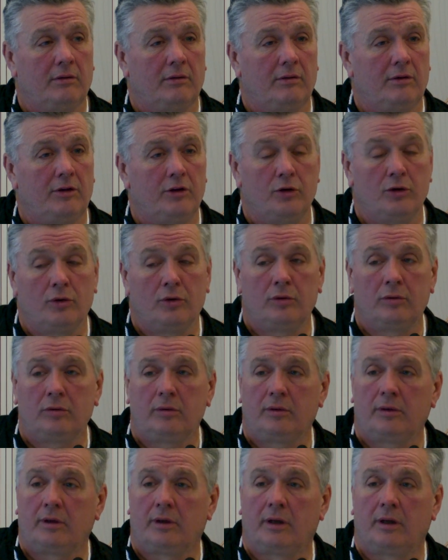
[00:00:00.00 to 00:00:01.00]
you,
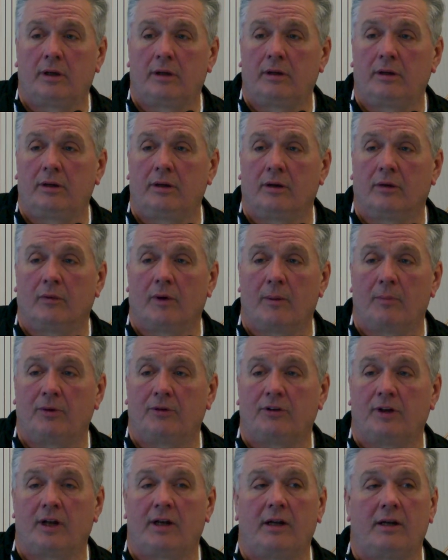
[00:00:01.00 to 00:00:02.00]
your
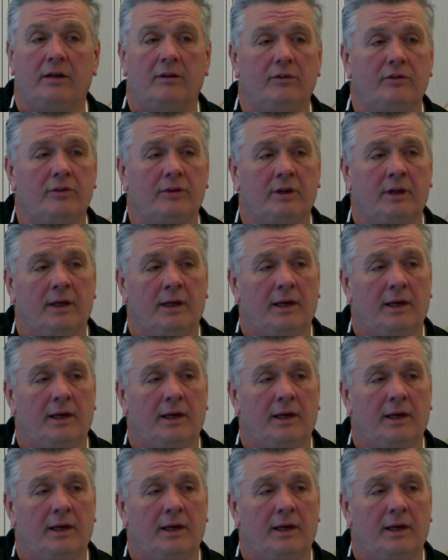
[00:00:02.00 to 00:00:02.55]
representatives,